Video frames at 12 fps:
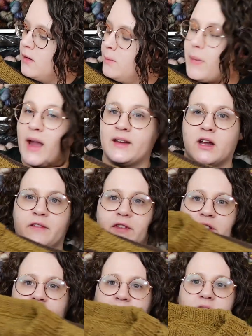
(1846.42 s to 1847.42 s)
bind off the
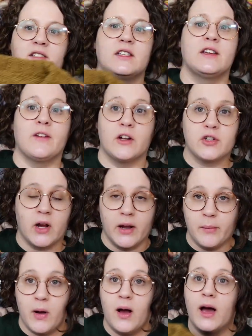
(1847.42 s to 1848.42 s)
second sleeve, I'll try
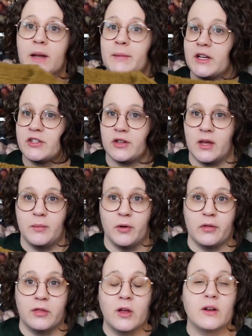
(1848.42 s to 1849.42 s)
them on, make sure they
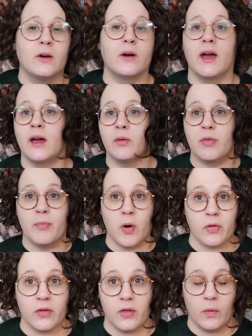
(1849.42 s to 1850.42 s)
both look okay with
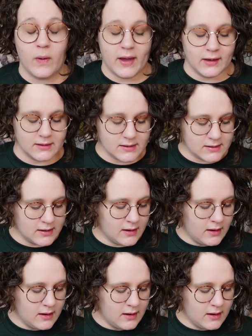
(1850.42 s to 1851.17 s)
both of the weights,